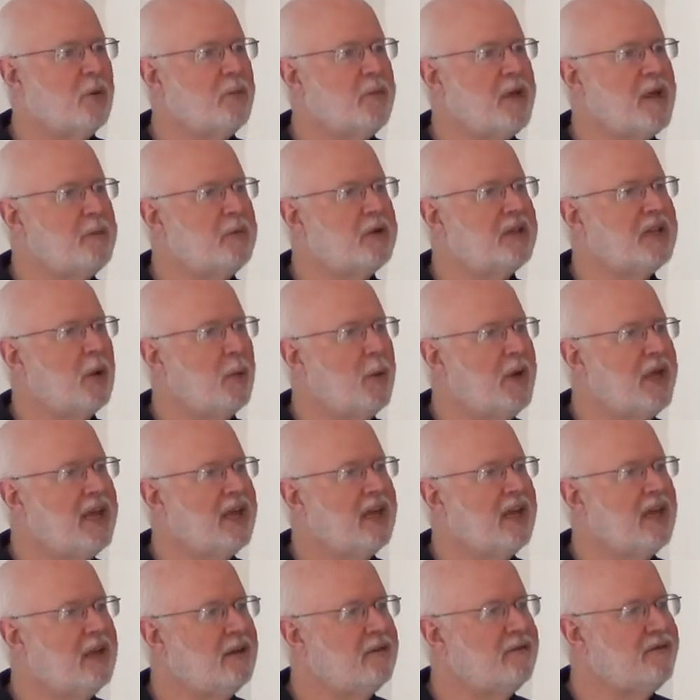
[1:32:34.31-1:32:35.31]
or people that we
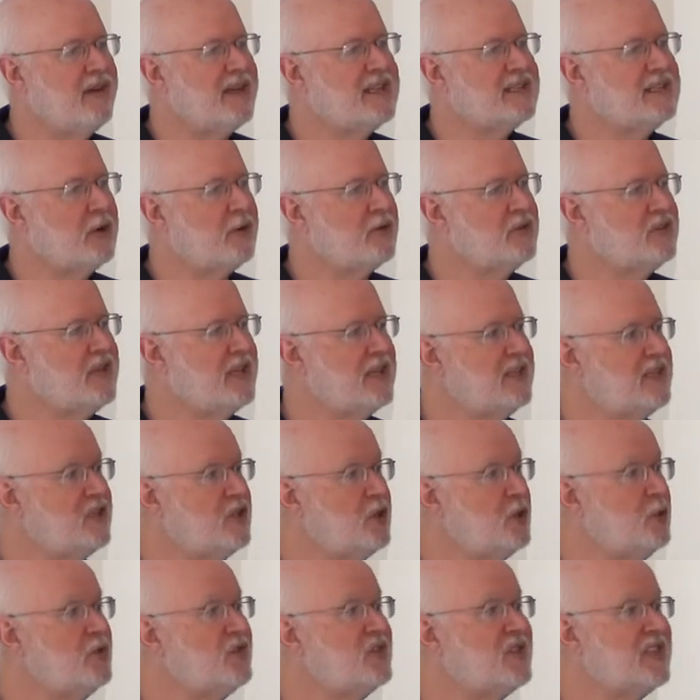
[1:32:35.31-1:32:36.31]
can confess our
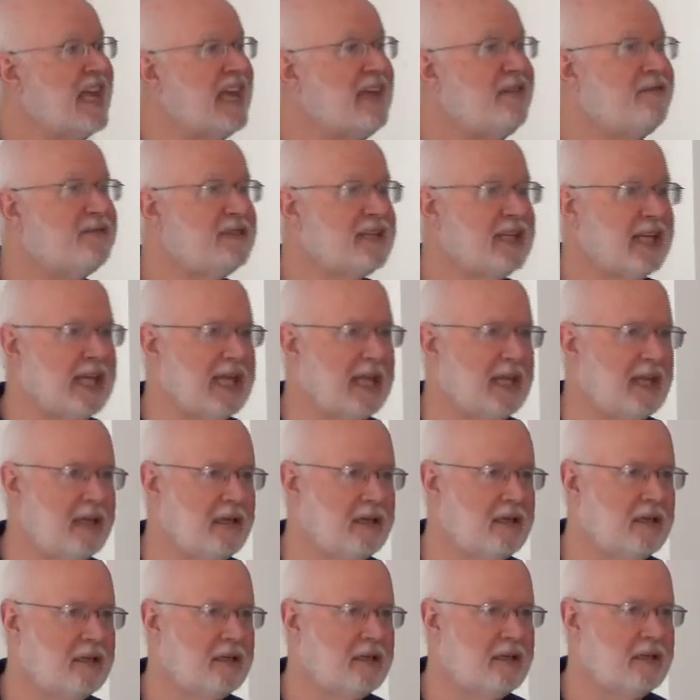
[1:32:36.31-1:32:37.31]
sins to safely.
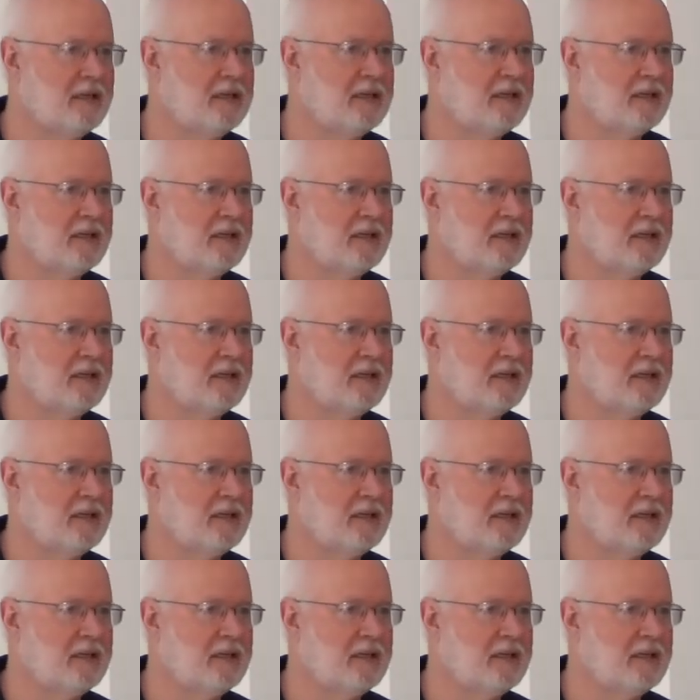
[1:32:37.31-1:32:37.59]
Mm.